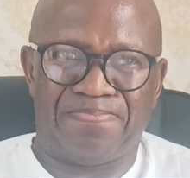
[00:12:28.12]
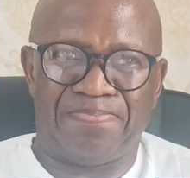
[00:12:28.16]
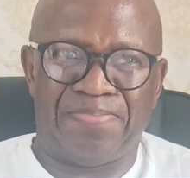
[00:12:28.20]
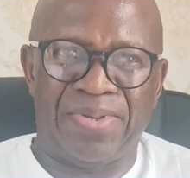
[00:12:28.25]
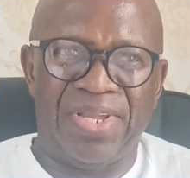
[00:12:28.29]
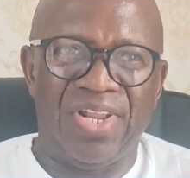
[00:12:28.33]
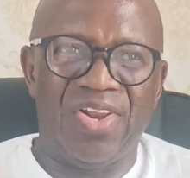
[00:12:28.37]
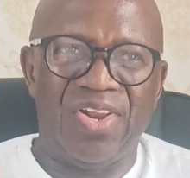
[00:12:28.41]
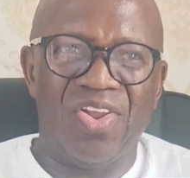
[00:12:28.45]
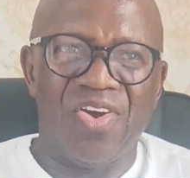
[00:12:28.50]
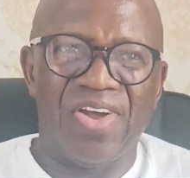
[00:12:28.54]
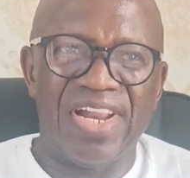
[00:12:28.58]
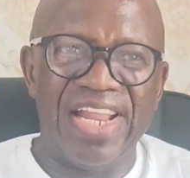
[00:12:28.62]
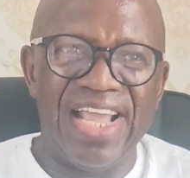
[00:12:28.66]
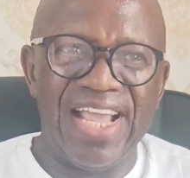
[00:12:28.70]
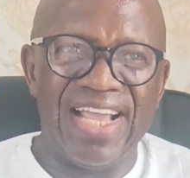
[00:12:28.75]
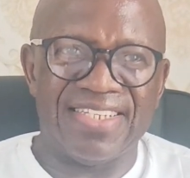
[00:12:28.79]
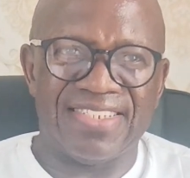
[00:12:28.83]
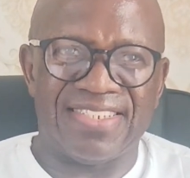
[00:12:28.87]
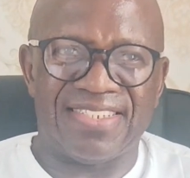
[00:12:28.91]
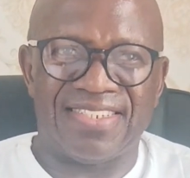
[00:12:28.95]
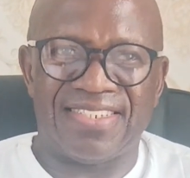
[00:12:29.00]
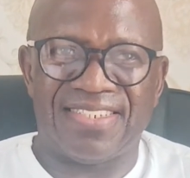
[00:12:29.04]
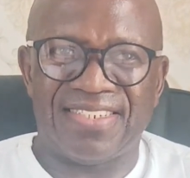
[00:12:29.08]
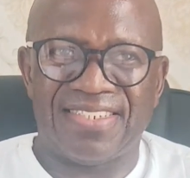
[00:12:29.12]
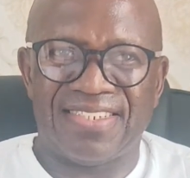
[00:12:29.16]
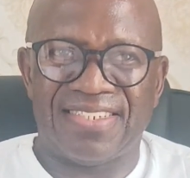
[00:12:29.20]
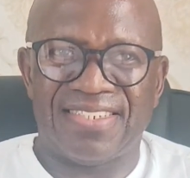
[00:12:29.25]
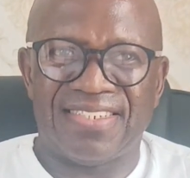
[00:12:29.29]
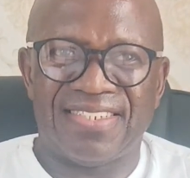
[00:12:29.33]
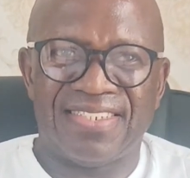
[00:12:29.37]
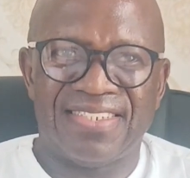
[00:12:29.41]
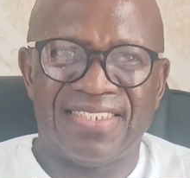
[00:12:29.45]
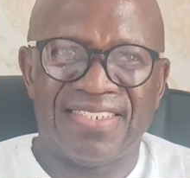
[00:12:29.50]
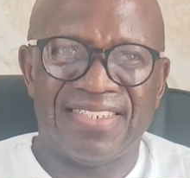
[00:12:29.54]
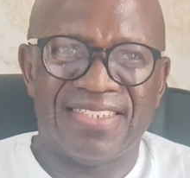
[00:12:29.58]
Billionaires
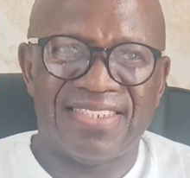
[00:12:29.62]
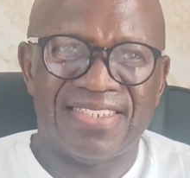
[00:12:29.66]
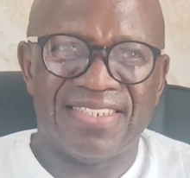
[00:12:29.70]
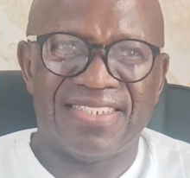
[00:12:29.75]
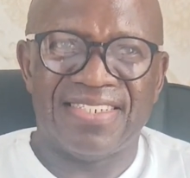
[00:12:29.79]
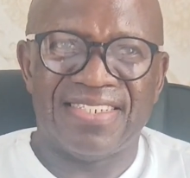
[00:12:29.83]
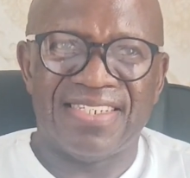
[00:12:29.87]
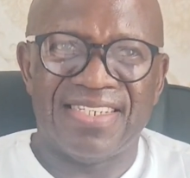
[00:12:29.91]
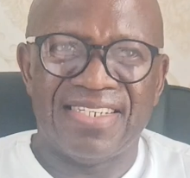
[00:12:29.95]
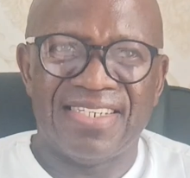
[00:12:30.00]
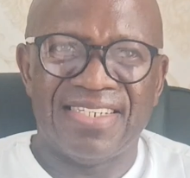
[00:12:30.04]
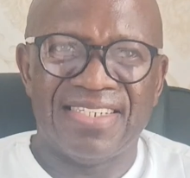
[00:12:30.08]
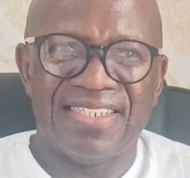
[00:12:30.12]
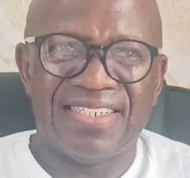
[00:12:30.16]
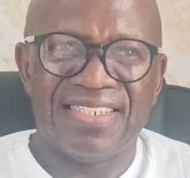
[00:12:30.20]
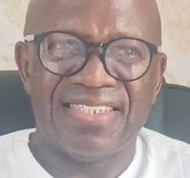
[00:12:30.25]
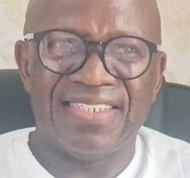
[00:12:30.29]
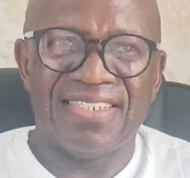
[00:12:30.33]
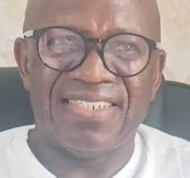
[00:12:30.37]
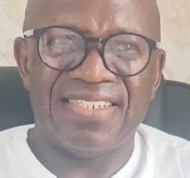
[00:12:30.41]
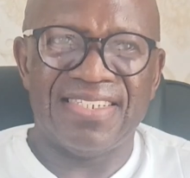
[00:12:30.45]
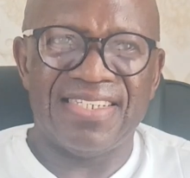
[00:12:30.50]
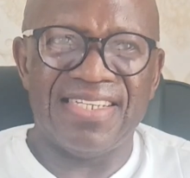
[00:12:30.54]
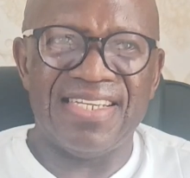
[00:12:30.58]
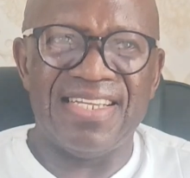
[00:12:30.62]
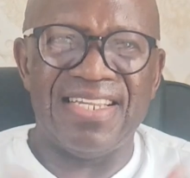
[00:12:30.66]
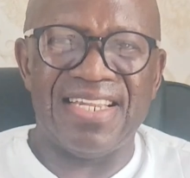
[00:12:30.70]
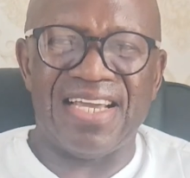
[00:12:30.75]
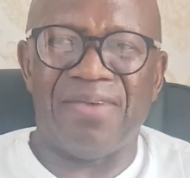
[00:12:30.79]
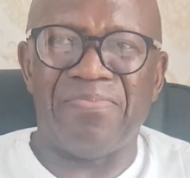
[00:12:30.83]
in